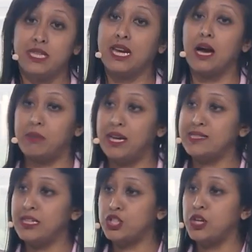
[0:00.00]

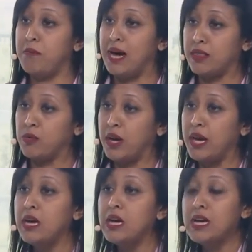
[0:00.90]
decarbonization pathway
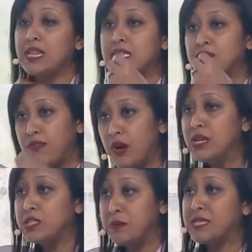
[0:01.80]
that's
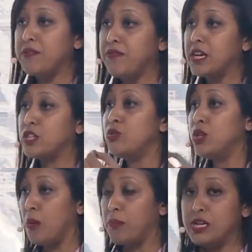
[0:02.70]
very specific to
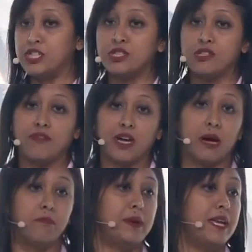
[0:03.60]
the operations of a
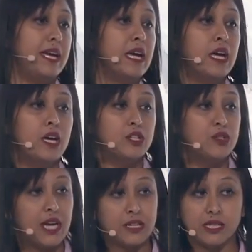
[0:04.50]
company,
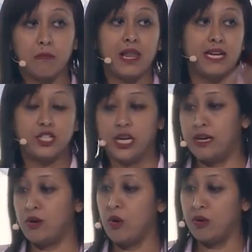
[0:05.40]
to their supply
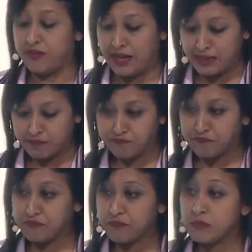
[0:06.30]
chain, and all of that.
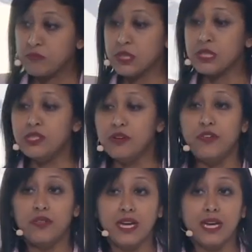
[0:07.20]
So if
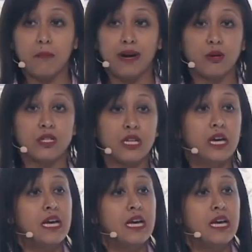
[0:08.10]
you think about